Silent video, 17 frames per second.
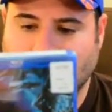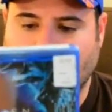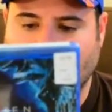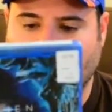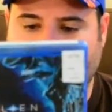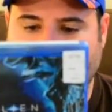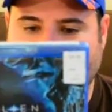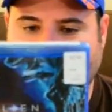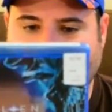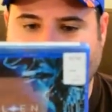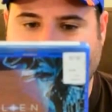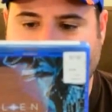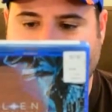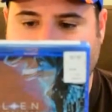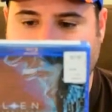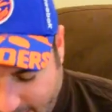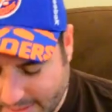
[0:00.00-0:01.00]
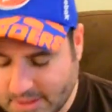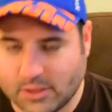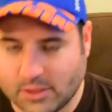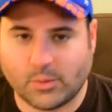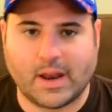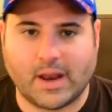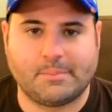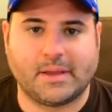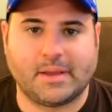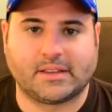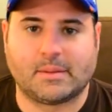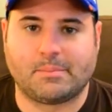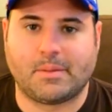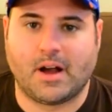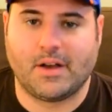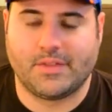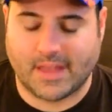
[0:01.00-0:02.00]
I don't know how to say that. Then the other one I picked
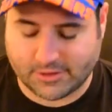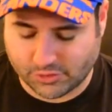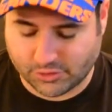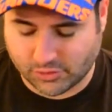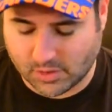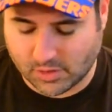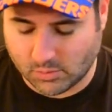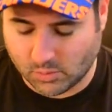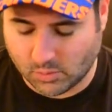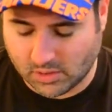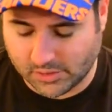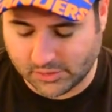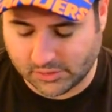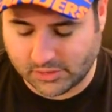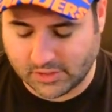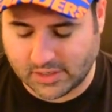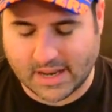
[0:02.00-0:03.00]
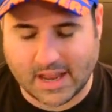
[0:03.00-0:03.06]
up on that trip was,